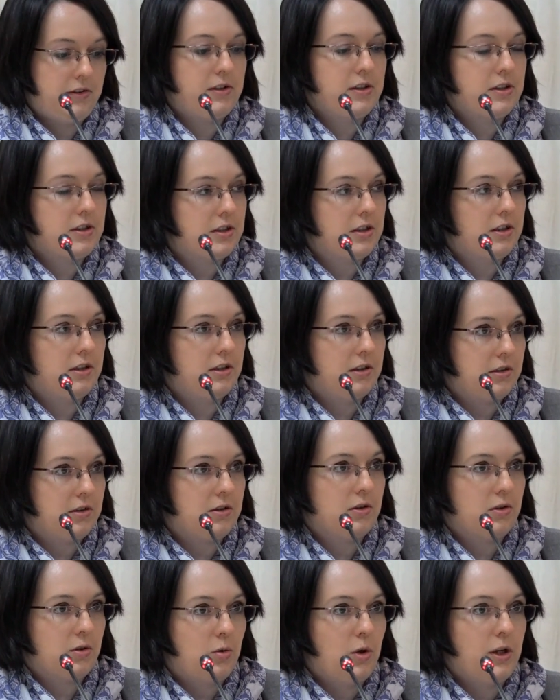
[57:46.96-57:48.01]
there is
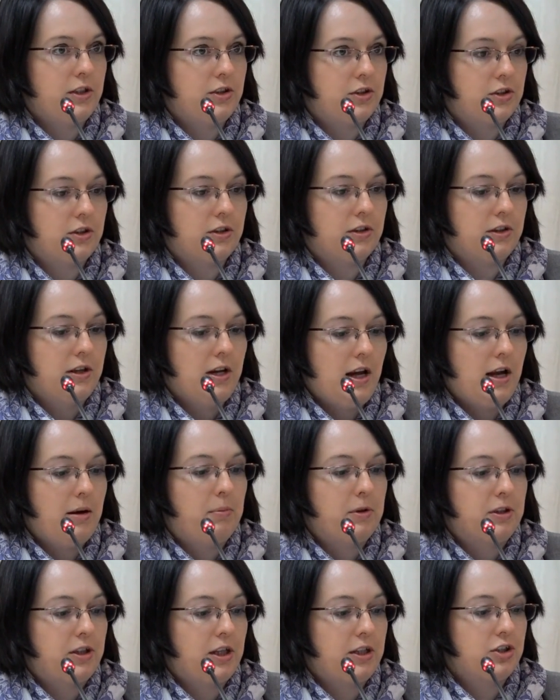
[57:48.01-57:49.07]
quite a
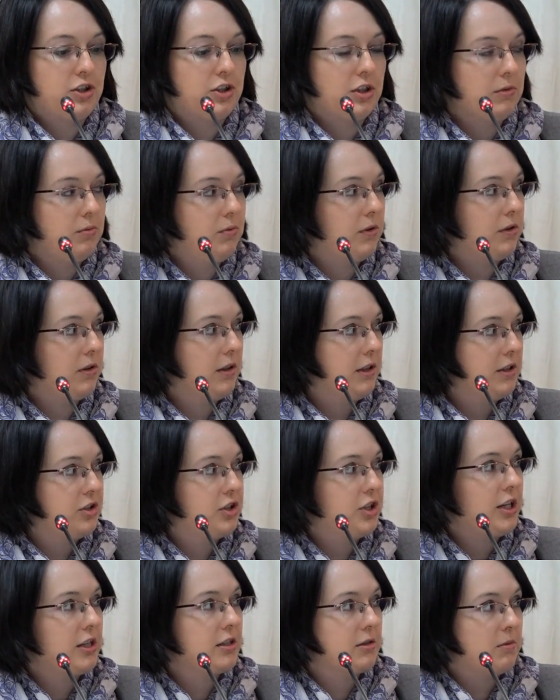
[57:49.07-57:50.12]
potential for
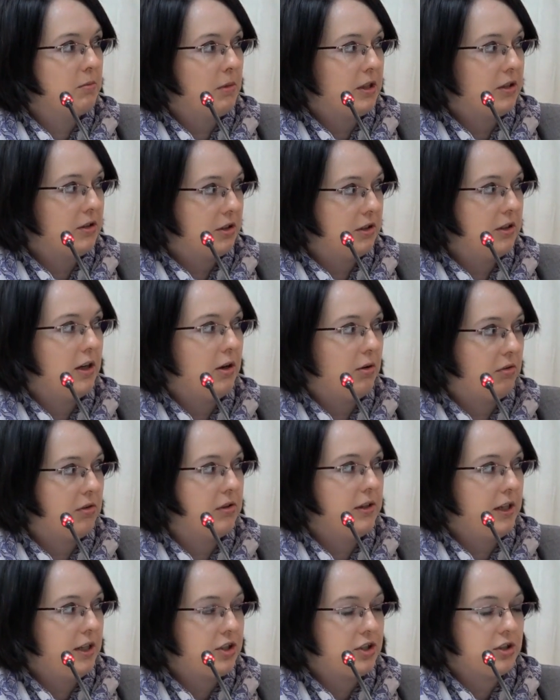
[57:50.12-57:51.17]
adjustment in our
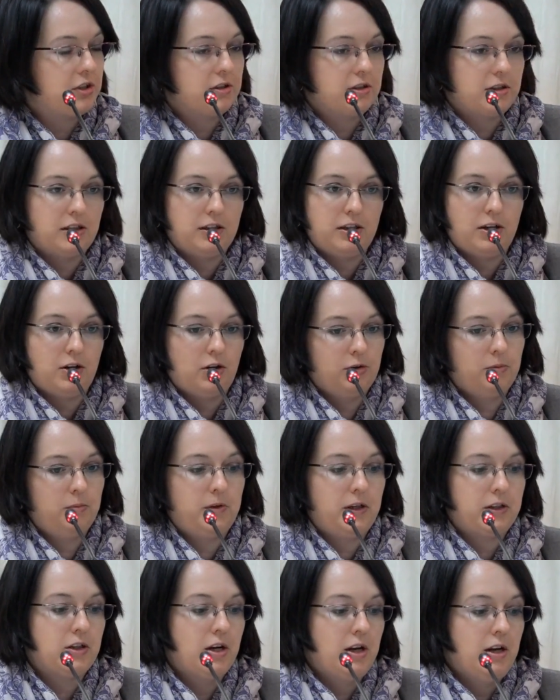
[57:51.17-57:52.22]
relations, and I
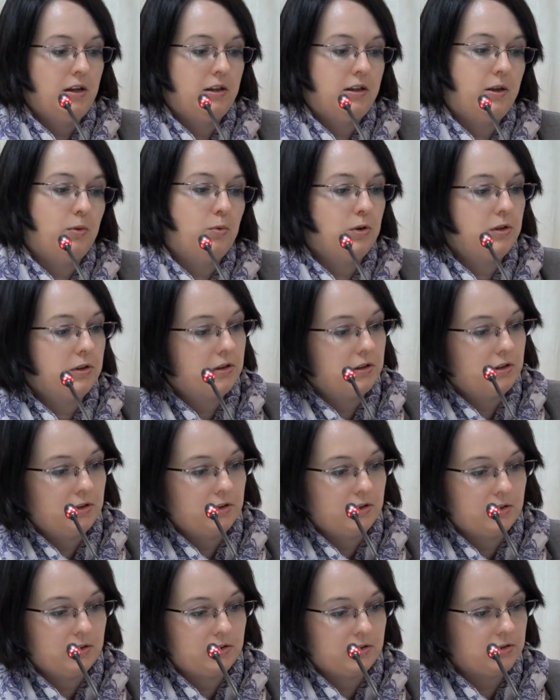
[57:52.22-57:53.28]
hope that they will
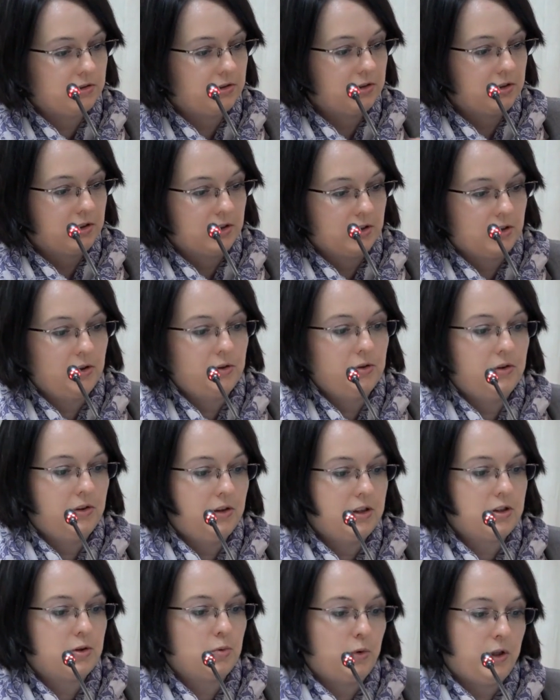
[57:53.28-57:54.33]
go in
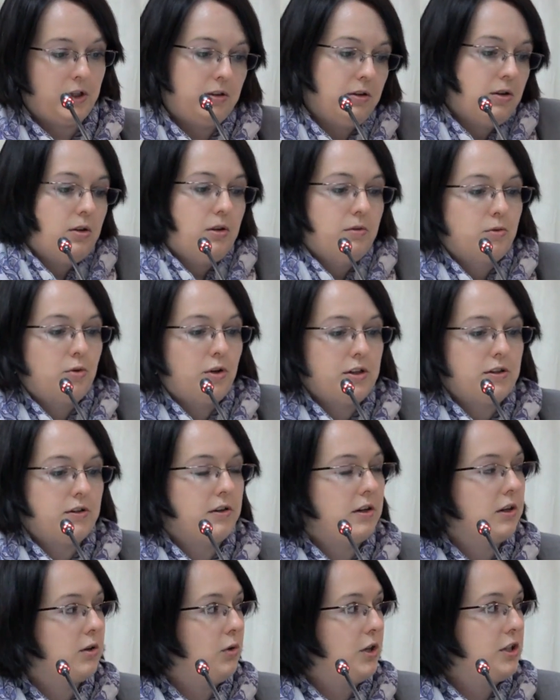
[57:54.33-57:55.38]
this way. There, of course,
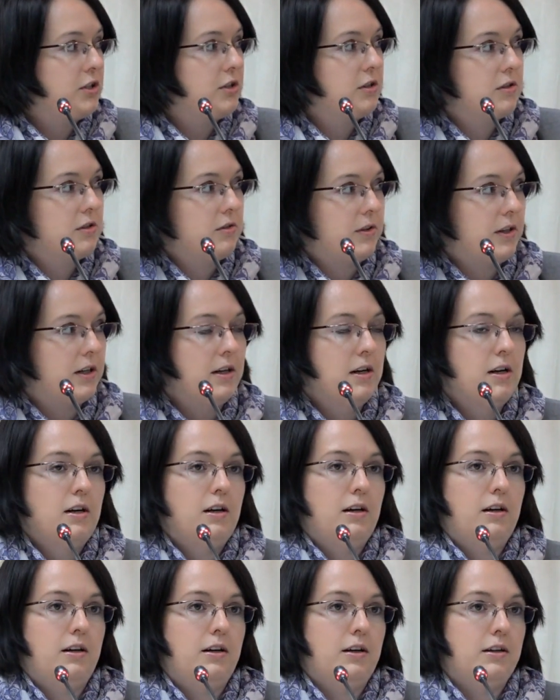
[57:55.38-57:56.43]
there are questions, there
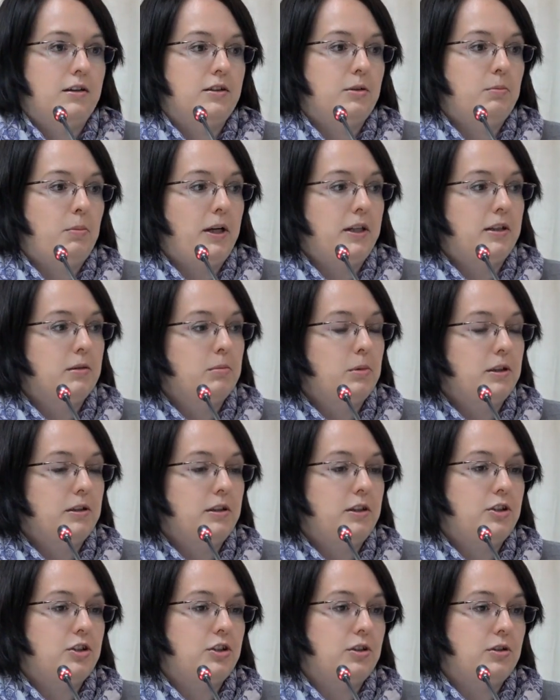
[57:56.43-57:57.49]
are debatable
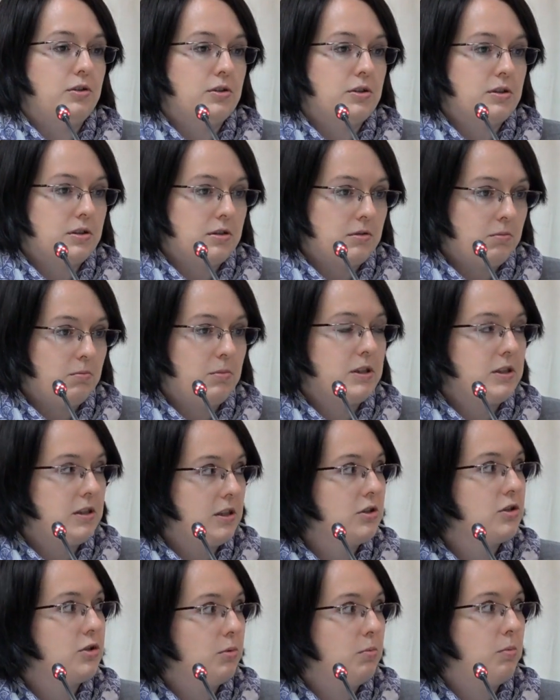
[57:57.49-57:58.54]
issues, but
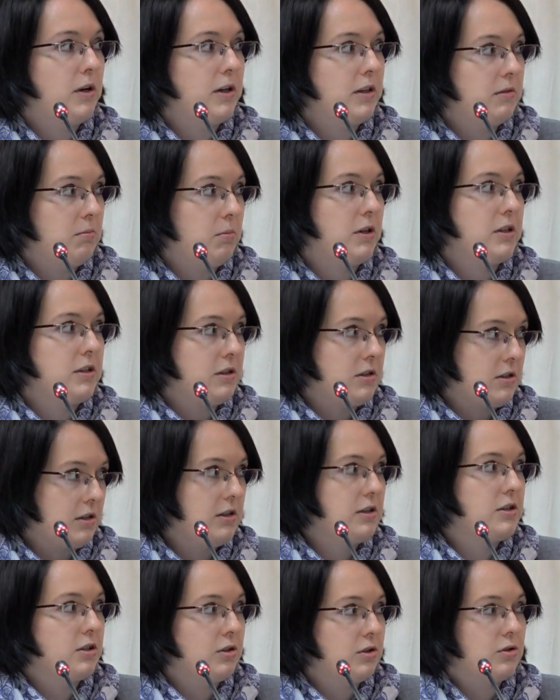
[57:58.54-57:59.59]
since two parties
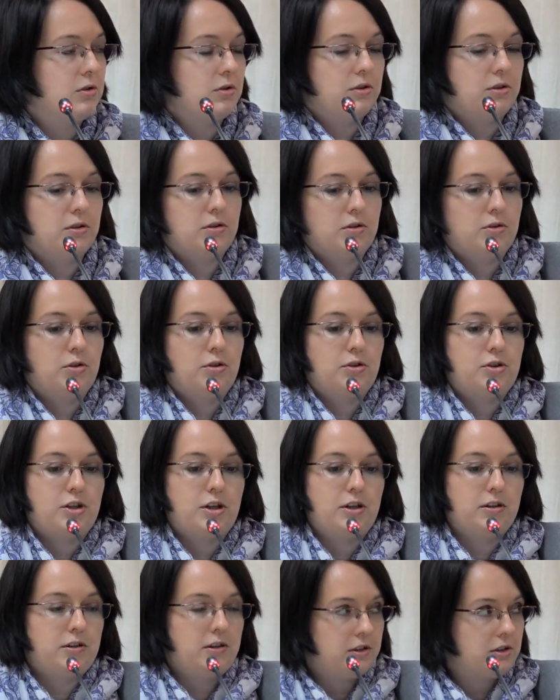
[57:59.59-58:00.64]
listen to each
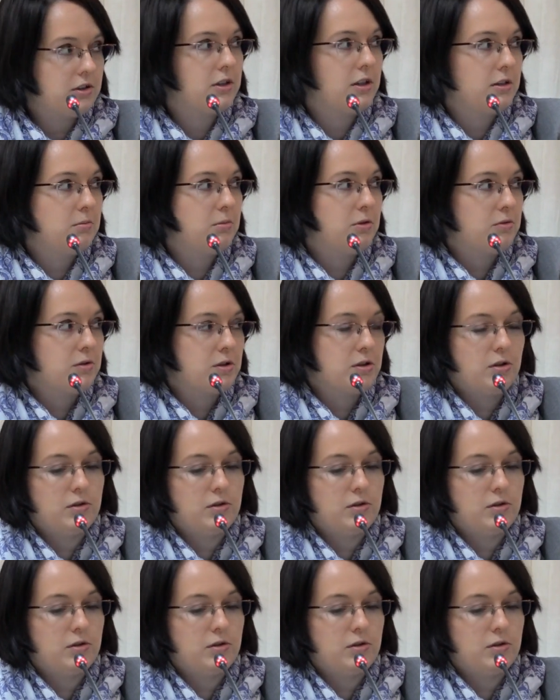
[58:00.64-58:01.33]
other, that can be